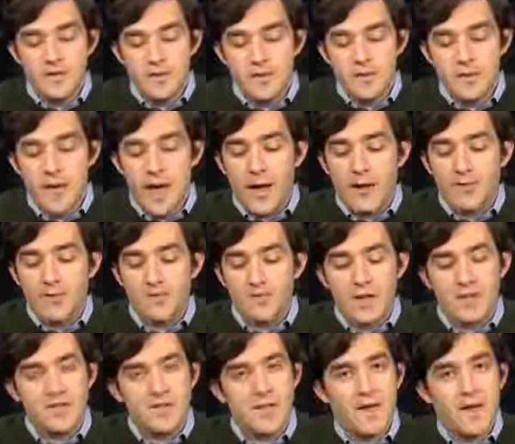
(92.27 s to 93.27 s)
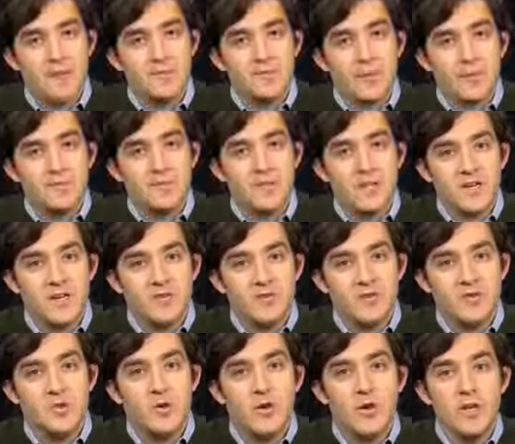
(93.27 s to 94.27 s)
the size of the House of Representatives
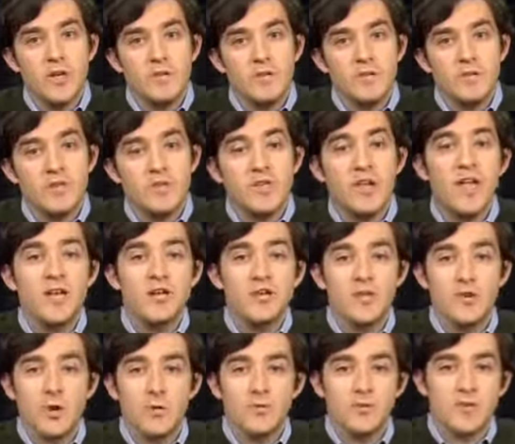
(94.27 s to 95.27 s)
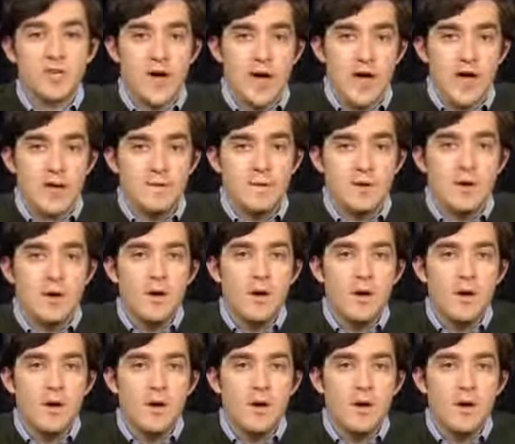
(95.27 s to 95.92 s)
is going to be changing over time